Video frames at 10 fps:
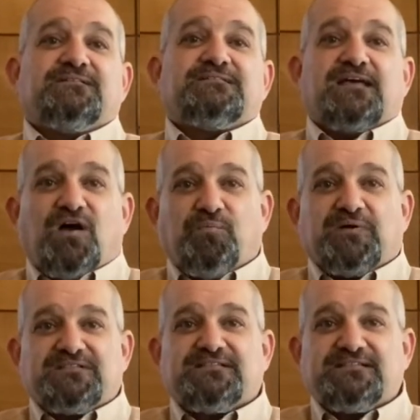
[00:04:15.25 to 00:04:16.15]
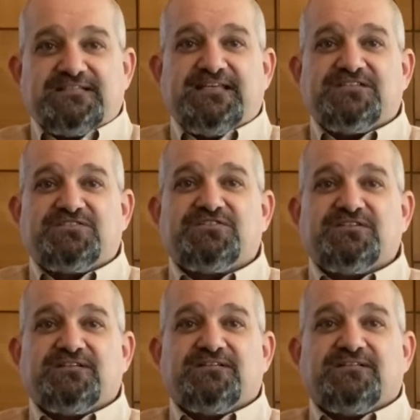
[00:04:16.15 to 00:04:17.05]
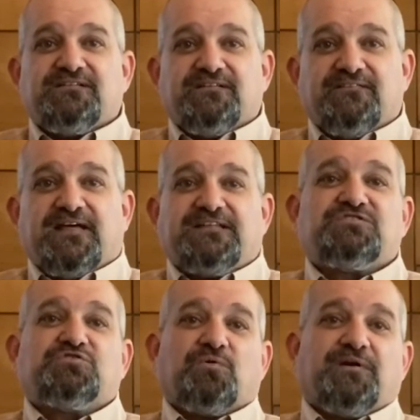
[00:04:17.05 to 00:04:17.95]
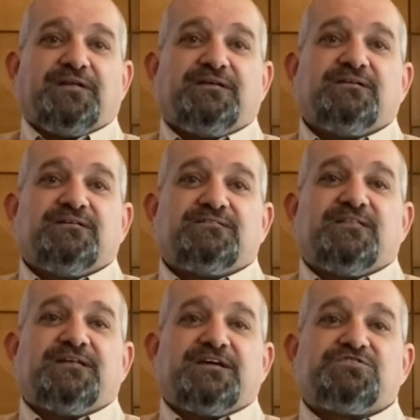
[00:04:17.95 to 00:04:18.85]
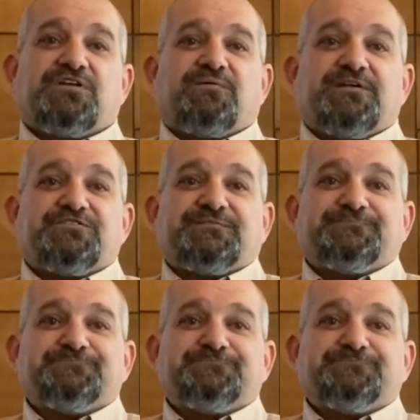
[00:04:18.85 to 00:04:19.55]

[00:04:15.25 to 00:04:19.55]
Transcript: to help us teach that story to the next generation.